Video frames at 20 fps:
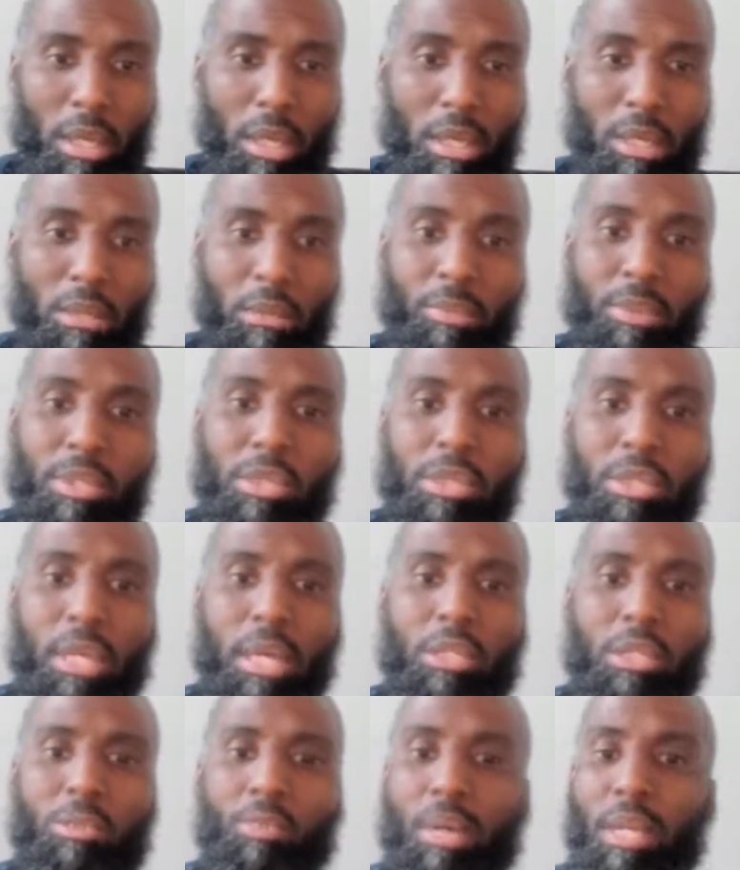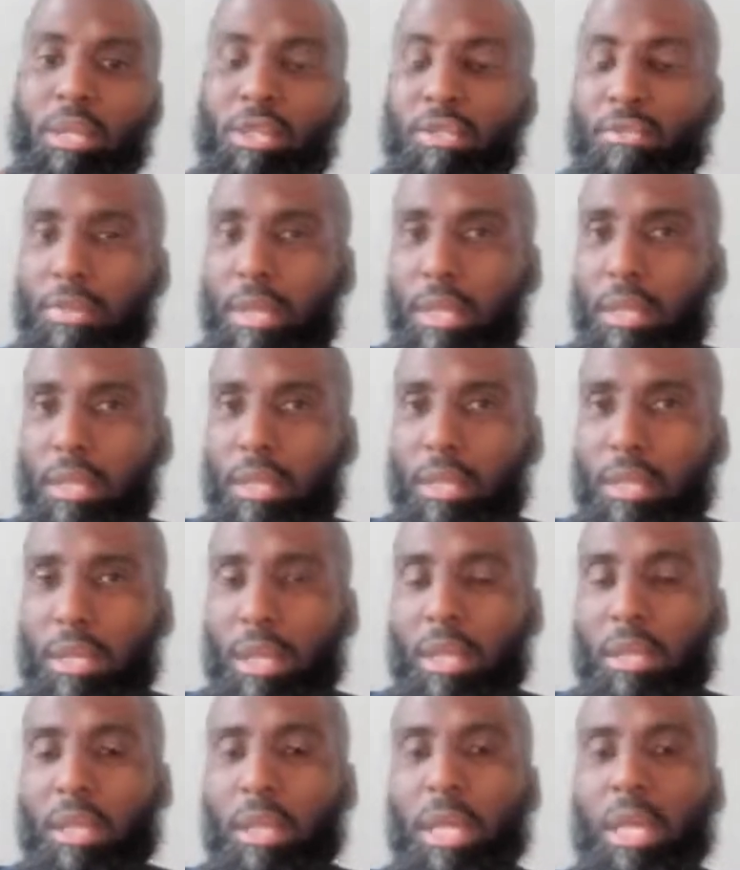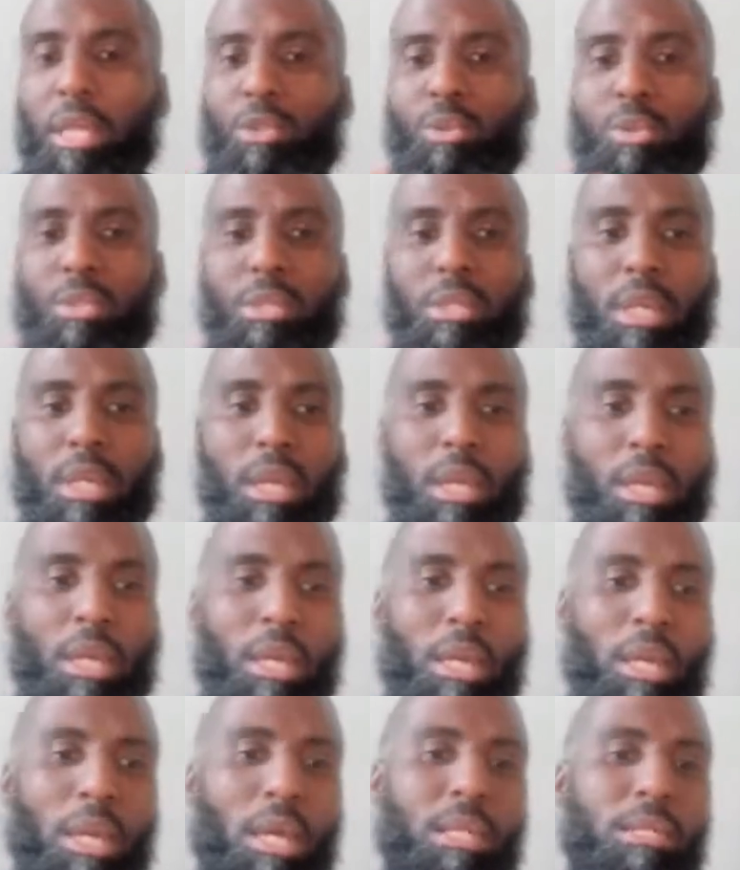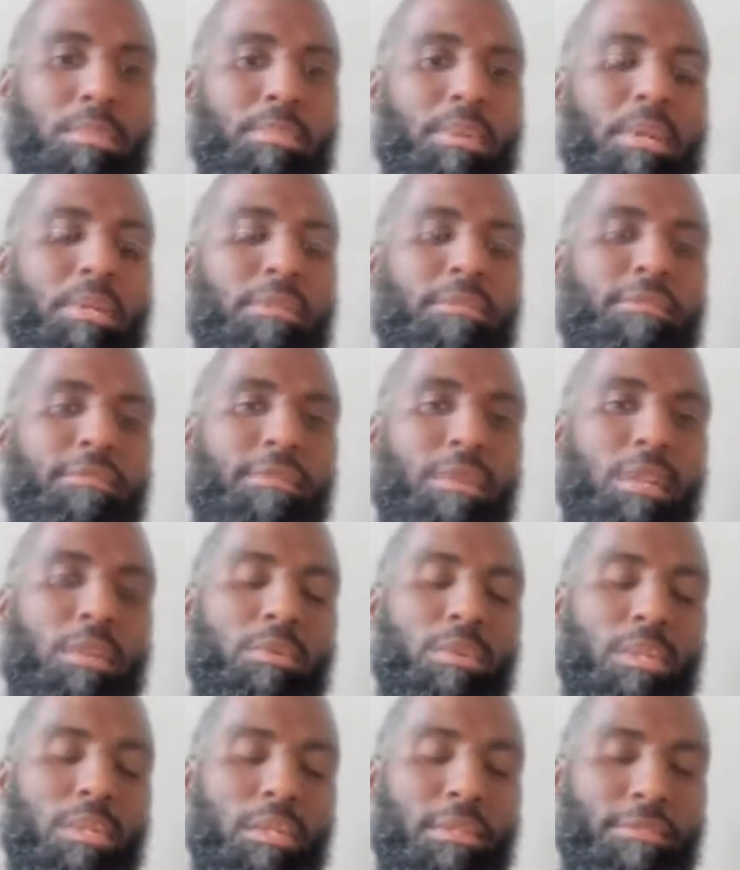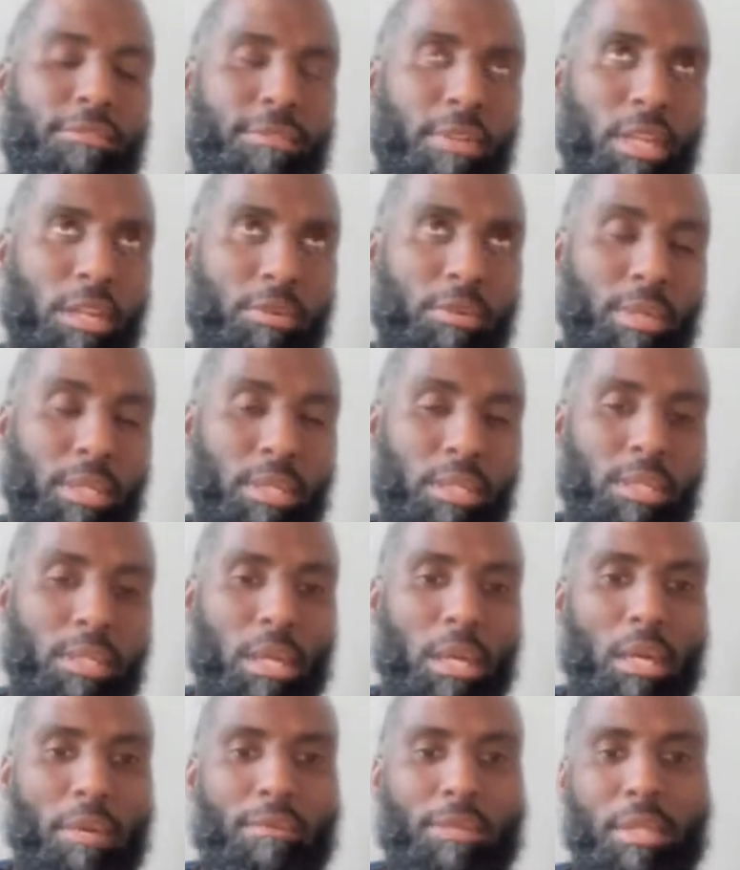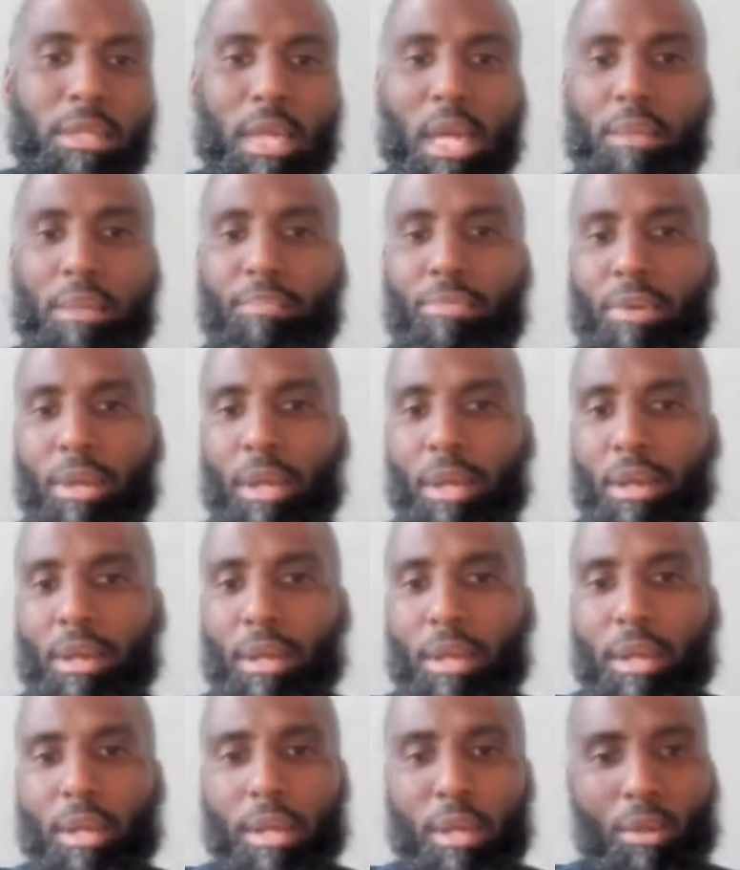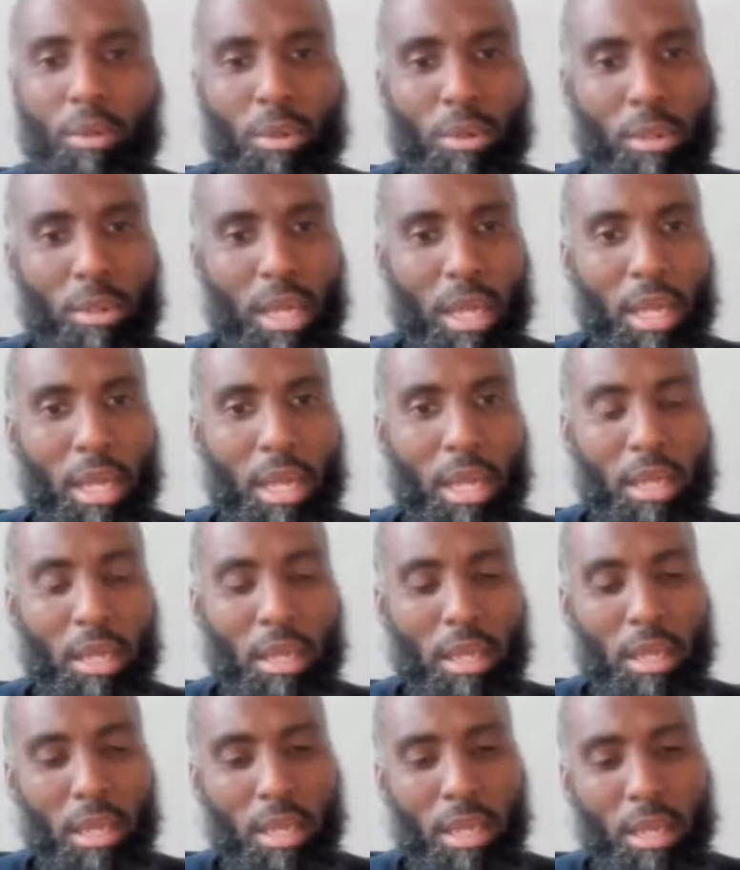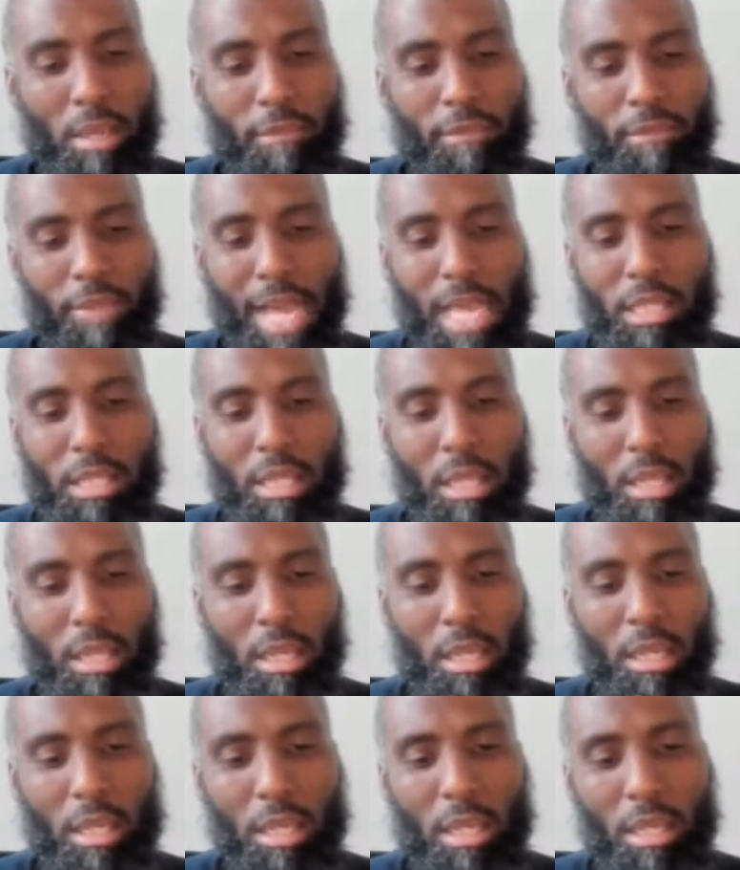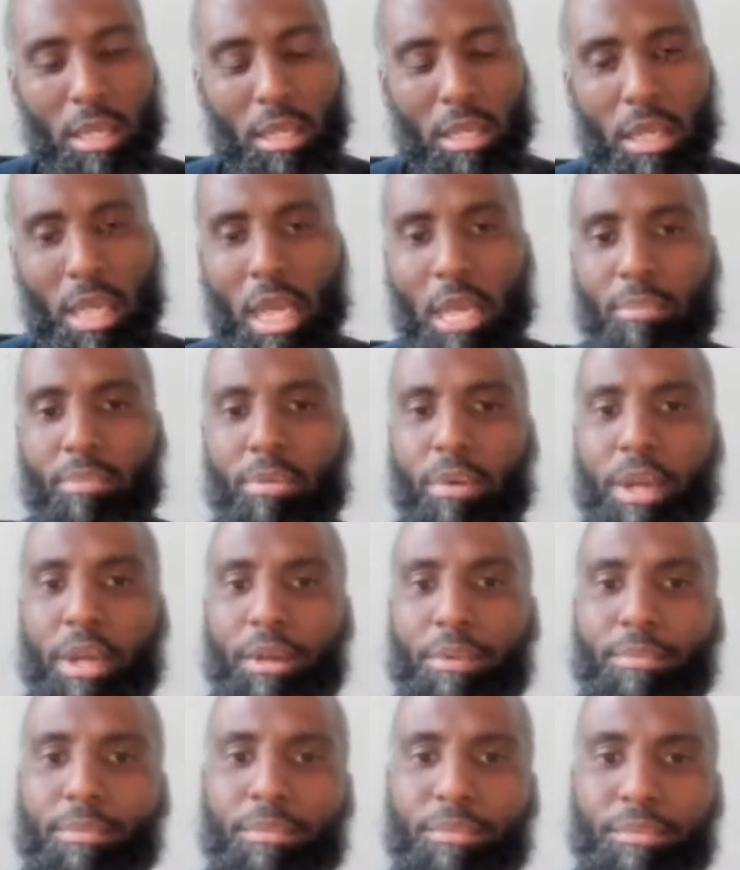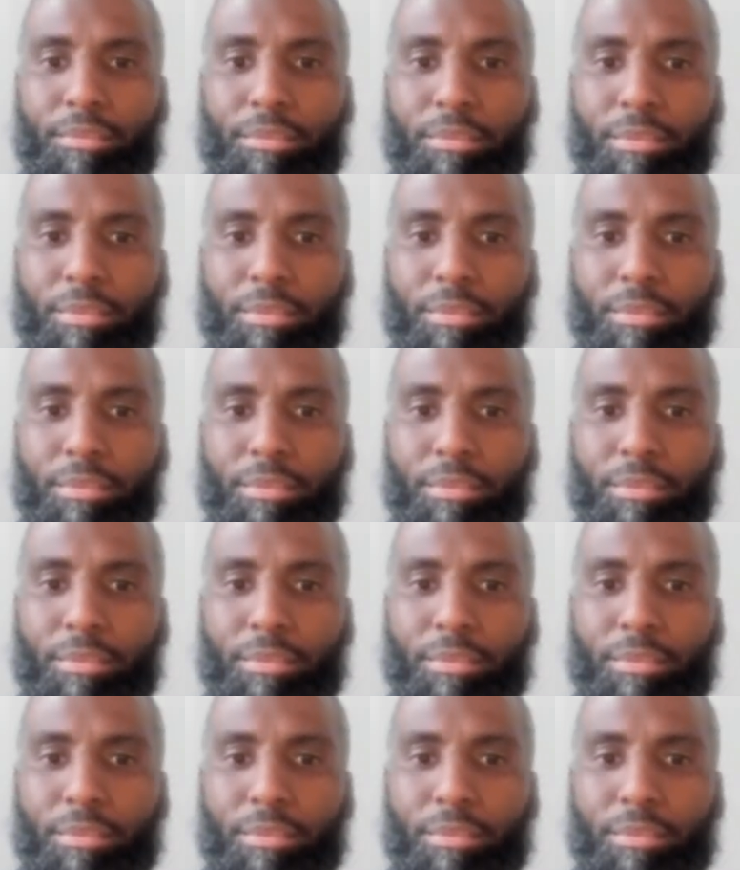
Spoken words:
It will be said, smell his feet. And the angel will say, I smell the fragrance of the night prayer. Quran, fasting, night prayer.